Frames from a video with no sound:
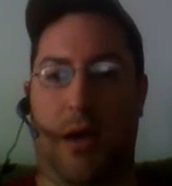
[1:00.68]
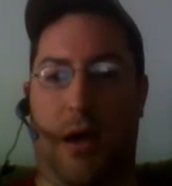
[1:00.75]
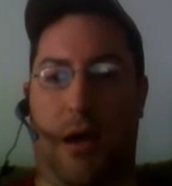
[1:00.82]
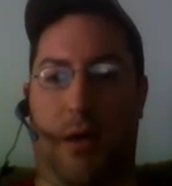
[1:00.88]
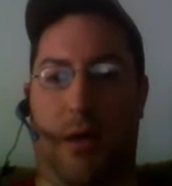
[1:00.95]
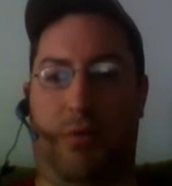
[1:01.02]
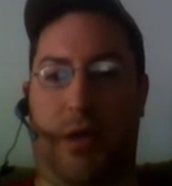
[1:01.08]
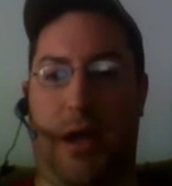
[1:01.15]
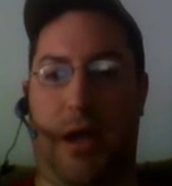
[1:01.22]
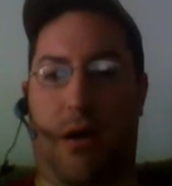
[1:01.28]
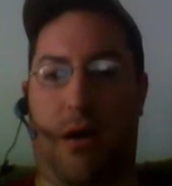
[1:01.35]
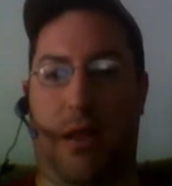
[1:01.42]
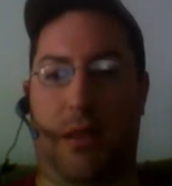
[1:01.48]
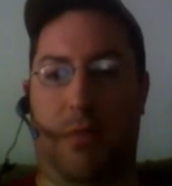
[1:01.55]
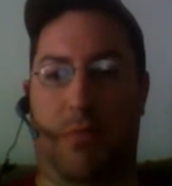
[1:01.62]
a
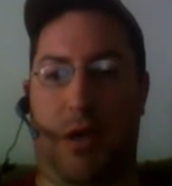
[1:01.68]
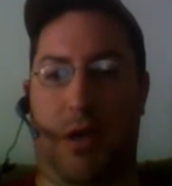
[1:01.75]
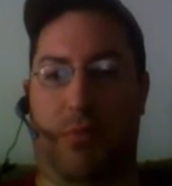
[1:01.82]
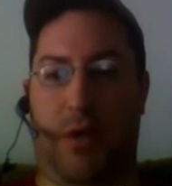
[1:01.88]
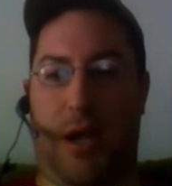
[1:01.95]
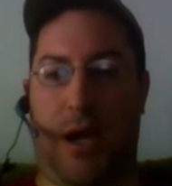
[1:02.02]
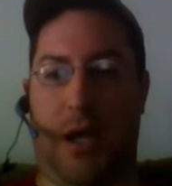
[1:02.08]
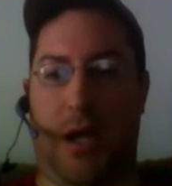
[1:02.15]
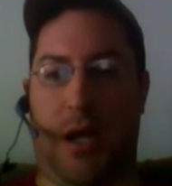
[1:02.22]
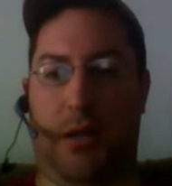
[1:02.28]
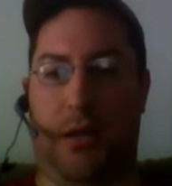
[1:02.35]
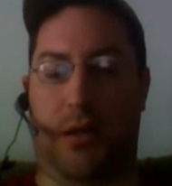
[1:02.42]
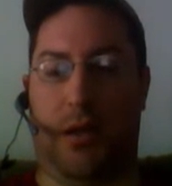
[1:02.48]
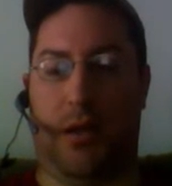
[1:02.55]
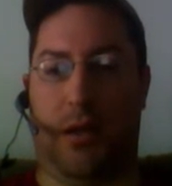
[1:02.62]
player in the big
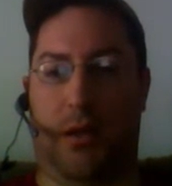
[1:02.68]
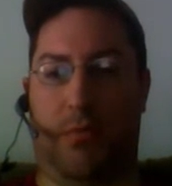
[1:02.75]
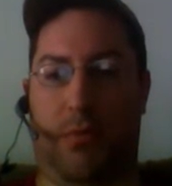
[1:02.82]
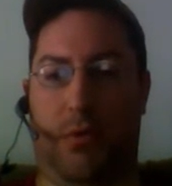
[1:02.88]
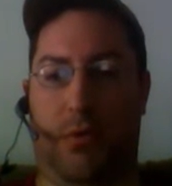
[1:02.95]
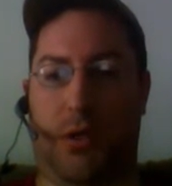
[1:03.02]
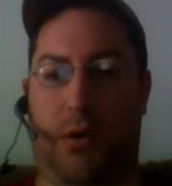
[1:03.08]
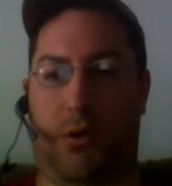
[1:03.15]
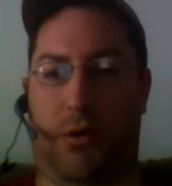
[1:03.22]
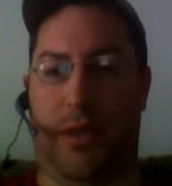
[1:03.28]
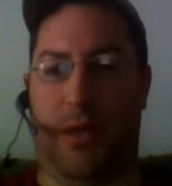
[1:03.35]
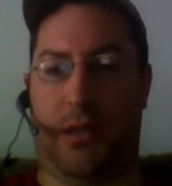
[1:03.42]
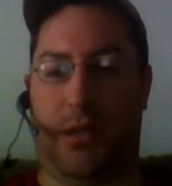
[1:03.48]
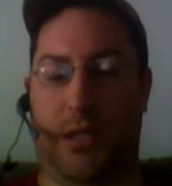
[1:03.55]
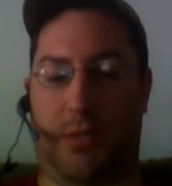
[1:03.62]
blind, and we're told
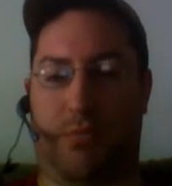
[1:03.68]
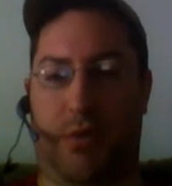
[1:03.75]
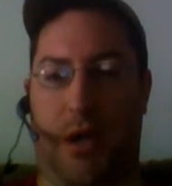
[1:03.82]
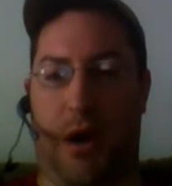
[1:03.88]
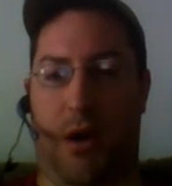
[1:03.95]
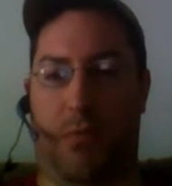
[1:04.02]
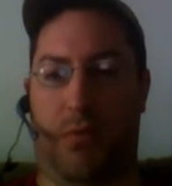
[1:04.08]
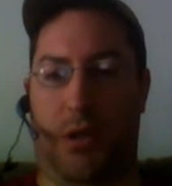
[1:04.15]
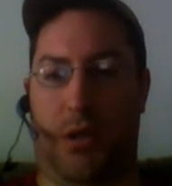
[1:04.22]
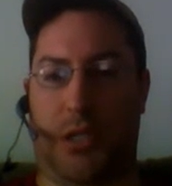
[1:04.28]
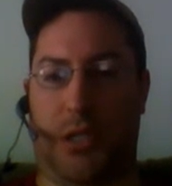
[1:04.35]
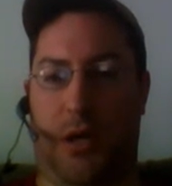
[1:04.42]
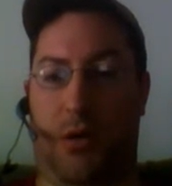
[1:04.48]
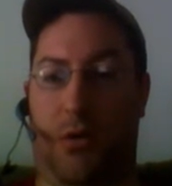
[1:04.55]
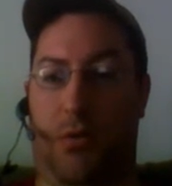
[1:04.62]
that this player
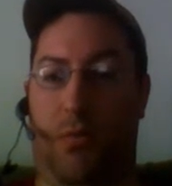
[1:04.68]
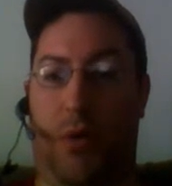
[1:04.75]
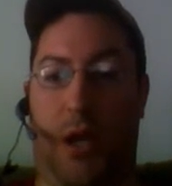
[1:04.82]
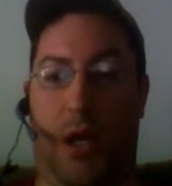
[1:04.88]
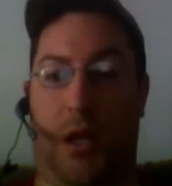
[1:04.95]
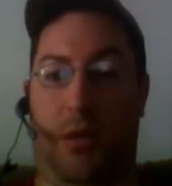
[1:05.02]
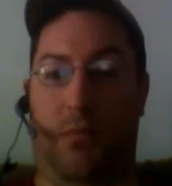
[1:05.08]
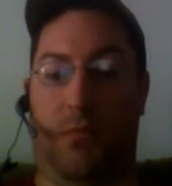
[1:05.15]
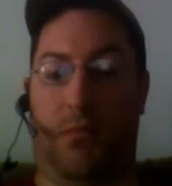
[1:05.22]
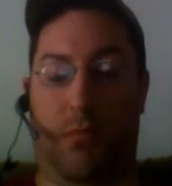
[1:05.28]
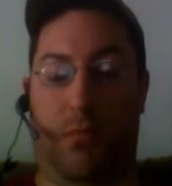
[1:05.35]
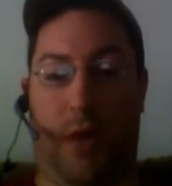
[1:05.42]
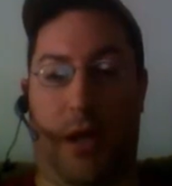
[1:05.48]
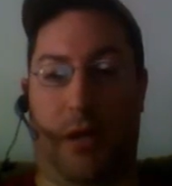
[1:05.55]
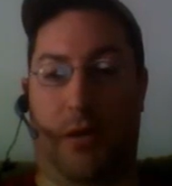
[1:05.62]
was a good winning
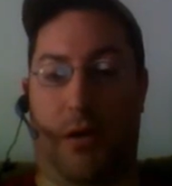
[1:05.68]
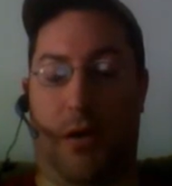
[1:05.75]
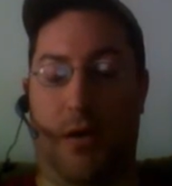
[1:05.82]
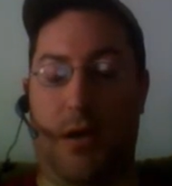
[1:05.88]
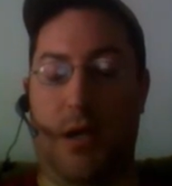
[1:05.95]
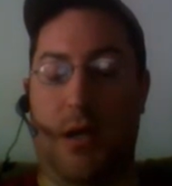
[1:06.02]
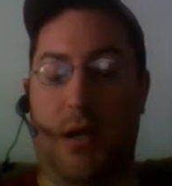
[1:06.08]
regular.